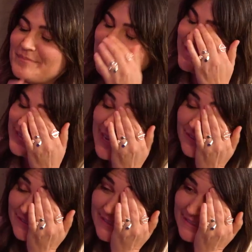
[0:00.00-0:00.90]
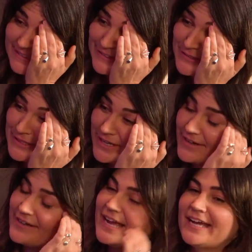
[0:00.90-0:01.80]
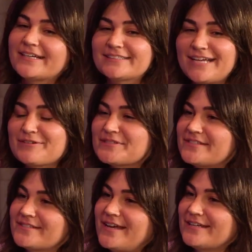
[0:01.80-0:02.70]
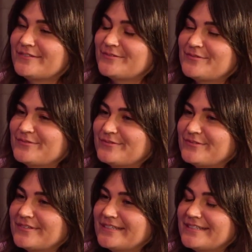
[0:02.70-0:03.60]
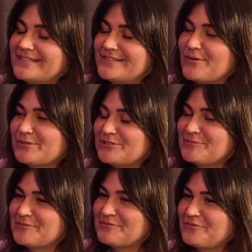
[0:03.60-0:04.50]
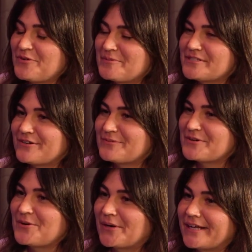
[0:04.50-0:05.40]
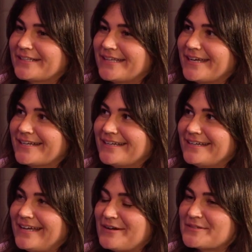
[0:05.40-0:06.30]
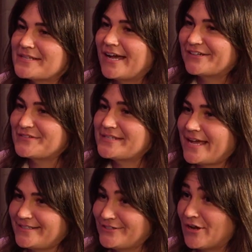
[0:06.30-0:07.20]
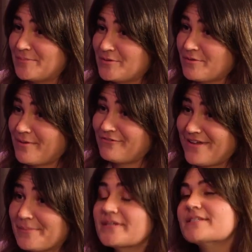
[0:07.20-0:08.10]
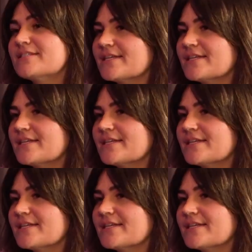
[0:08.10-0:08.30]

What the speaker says: But yeah, today's the New Year, and I told you before we started recording that I was kind of sad to not be with my family, because